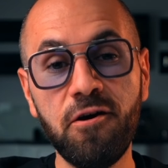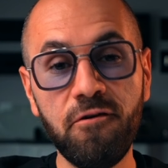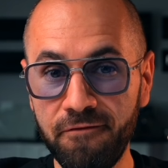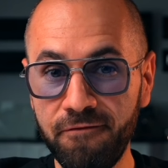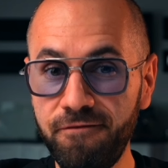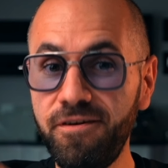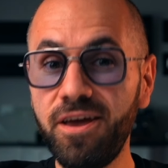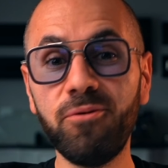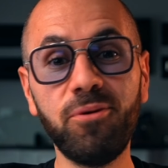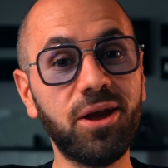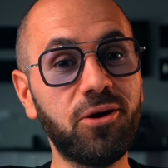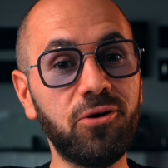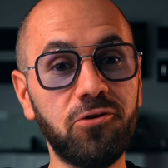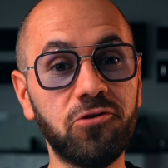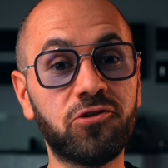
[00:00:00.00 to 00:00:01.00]
very
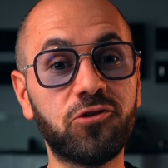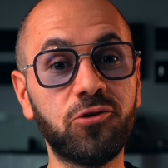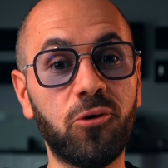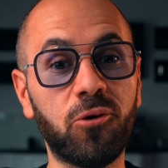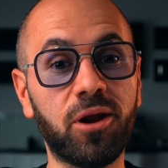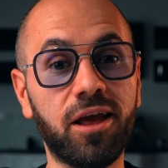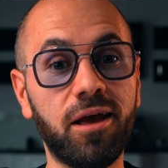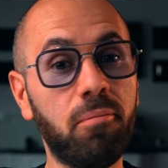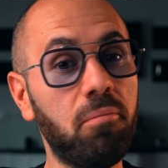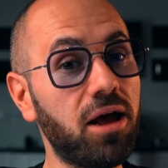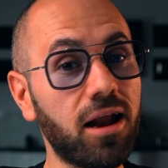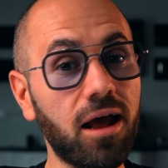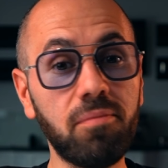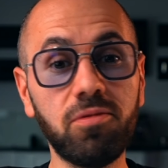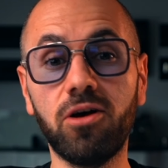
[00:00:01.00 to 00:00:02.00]
cool story but
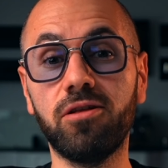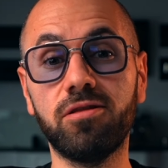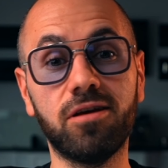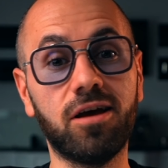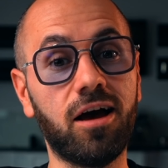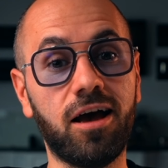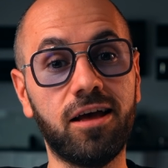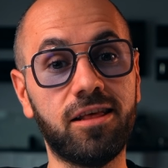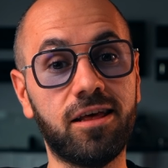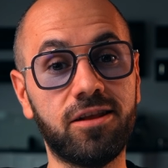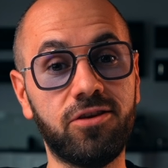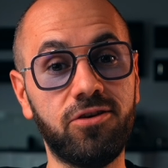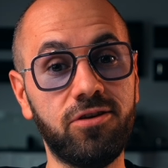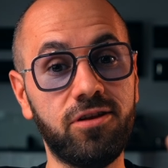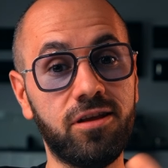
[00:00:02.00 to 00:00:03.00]
I'm not the guy
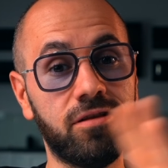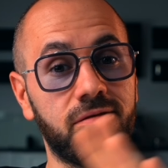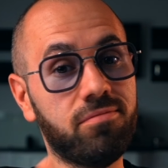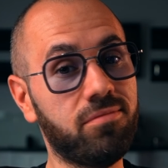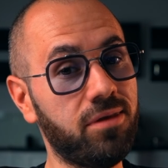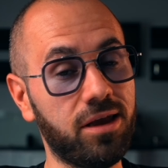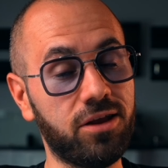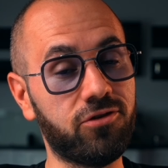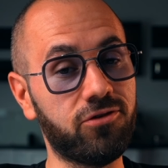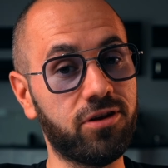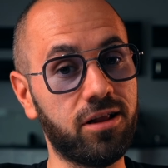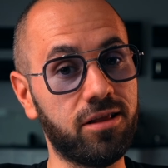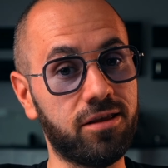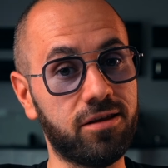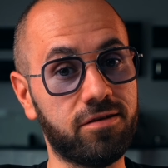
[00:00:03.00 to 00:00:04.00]
that you need to
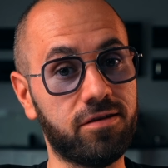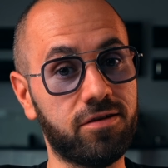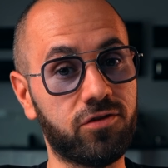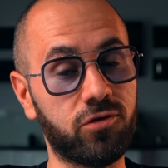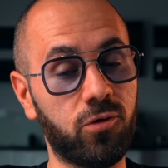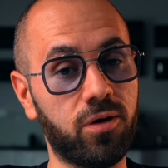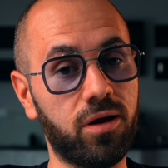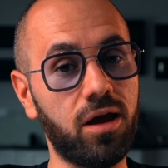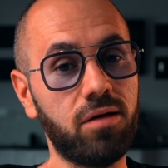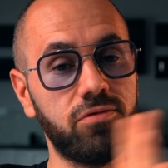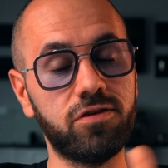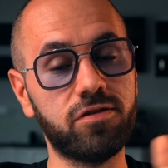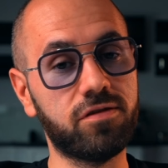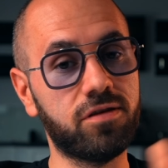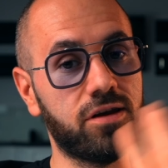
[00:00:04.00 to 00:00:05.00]
tell this the story I'm
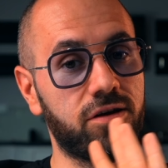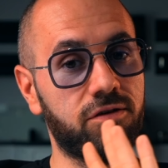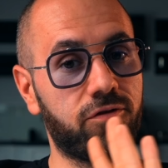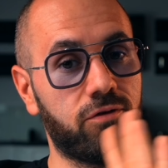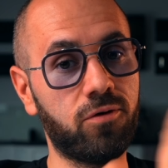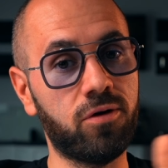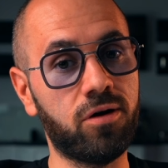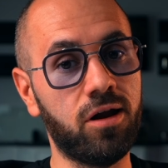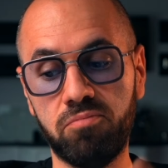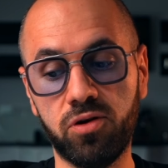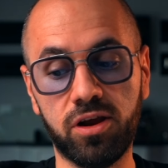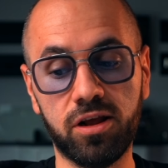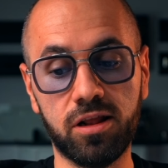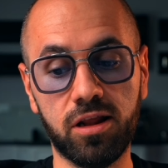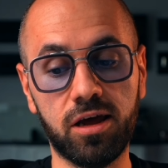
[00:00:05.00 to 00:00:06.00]
just here for
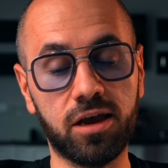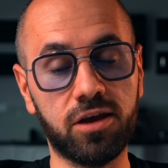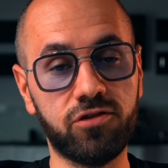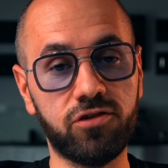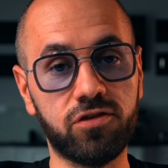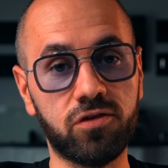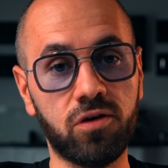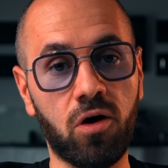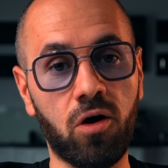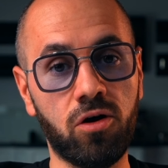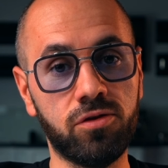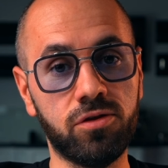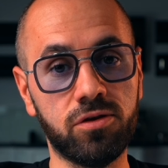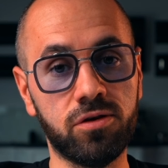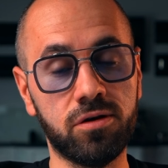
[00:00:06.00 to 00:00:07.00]
putting the luggages
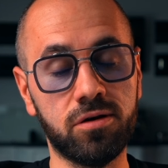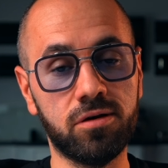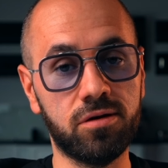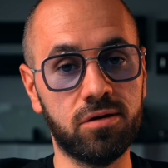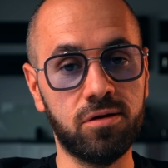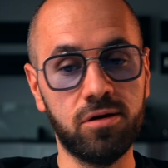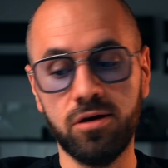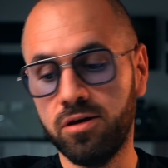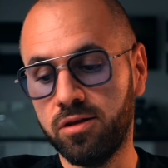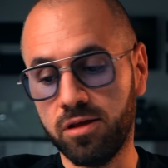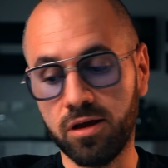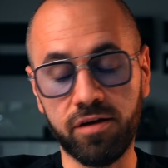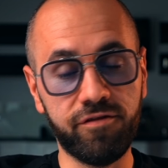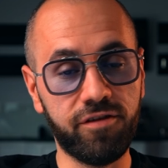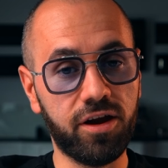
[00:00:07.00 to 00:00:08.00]
on the the
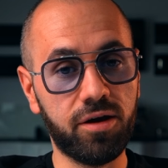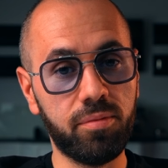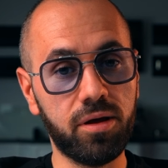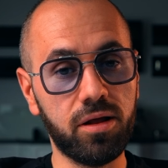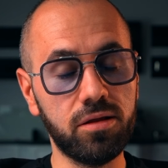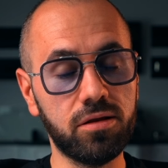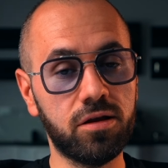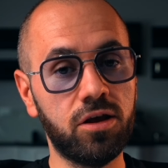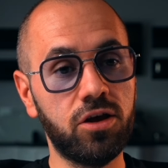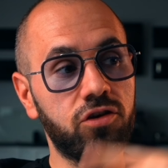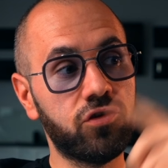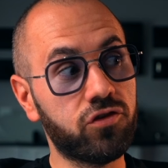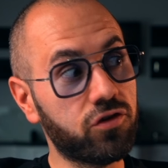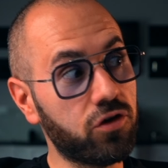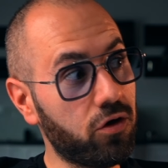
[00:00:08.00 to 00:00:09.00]
conveyor belt
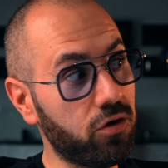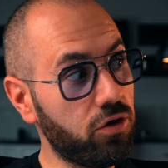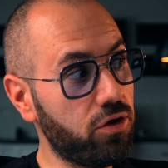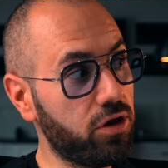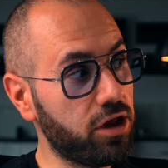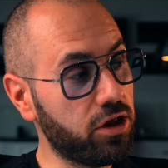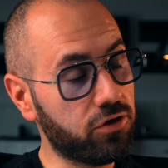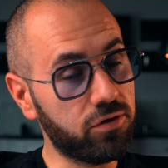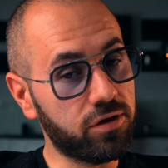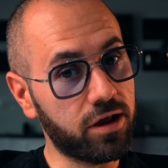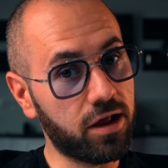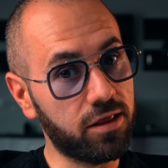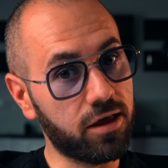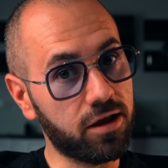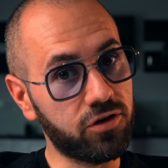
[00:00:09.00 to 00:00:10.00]
so you need to
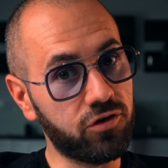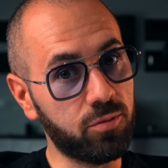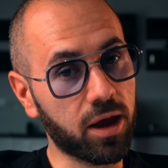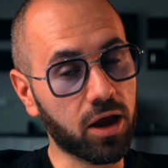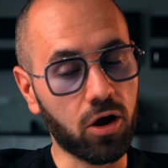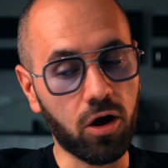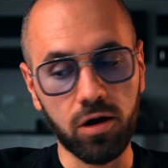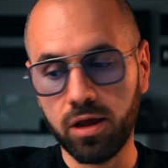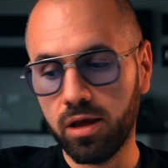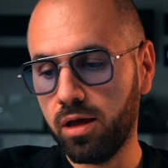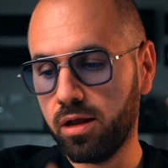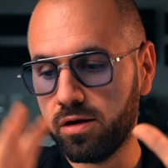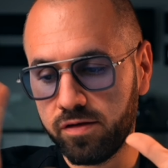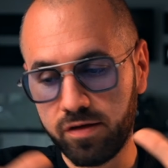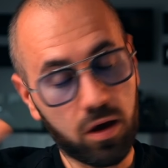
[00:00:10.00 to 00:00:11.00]
tell that to my colleague
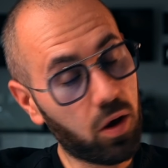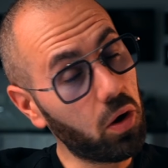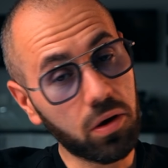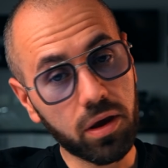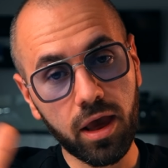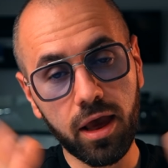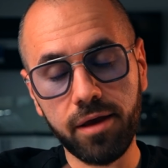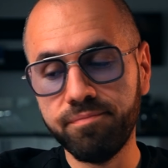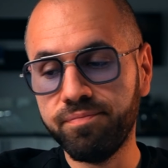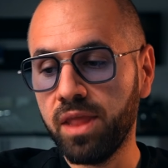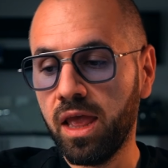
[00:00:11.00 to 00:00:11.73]
and I say okay